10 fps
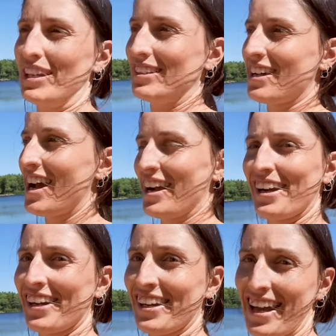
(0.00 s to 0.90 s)
the
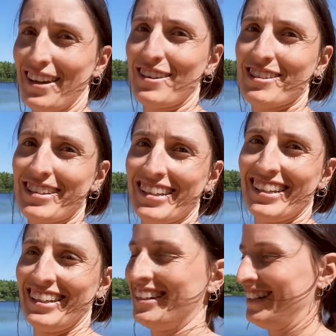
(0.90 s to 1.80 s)
entire house
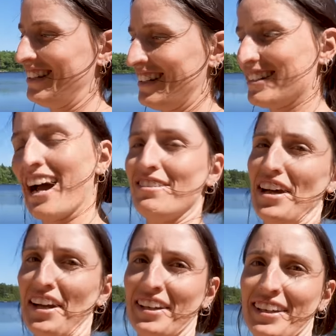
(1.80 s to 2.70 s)
in
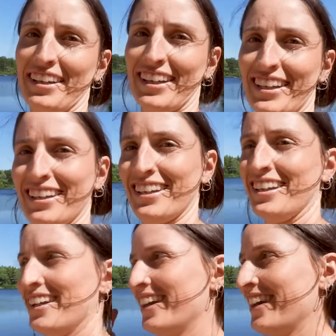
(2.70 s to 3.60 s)
Tyvek.
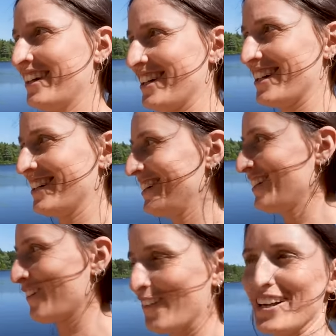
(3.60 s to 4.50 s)
One time.
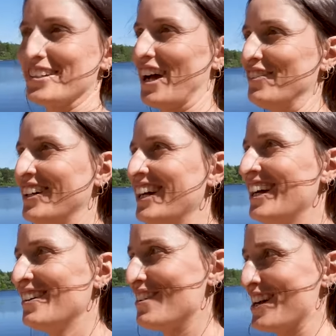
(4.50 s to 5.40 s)
One time,
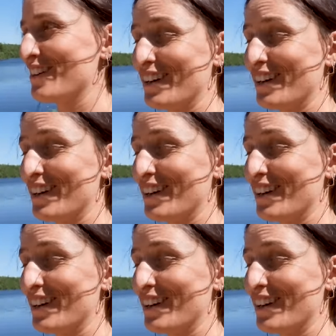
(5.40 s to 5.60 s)
but it